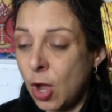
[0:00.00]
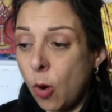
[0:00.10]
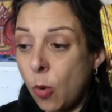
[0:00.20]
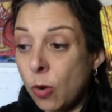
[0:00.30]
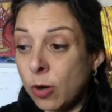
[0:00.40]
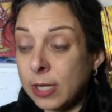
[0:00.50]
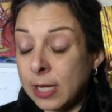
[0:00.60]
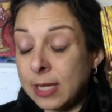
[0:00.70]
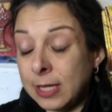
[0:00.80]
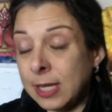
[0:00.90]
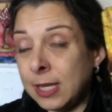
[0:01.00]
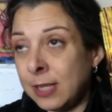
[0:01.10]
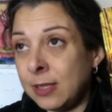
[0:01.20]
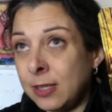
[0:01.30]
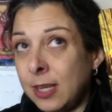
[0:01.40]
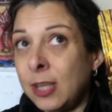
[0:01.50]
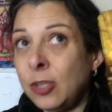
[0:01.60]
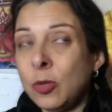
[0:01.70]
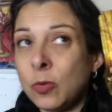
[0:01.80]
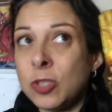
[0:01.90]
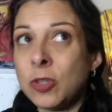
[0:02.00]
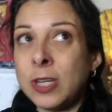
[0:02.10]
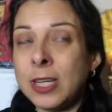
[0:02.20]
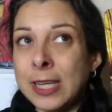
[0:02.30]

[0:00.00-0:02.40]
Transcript: Or in you retreating